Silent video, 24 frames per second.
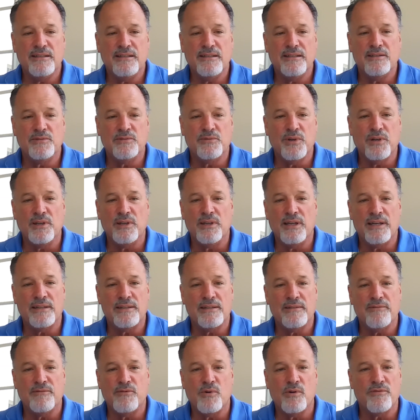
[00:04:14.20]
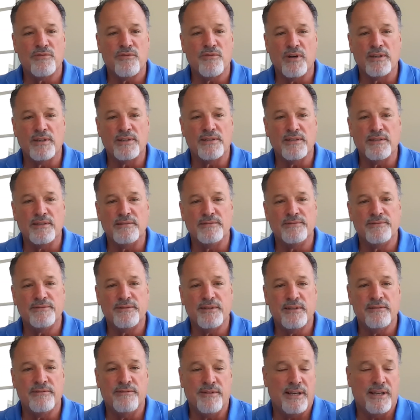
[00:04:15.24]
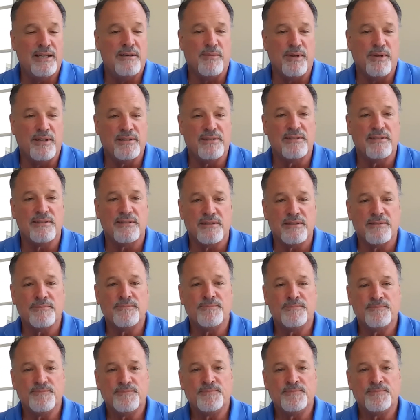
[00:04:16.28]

is really at the forefront of any business.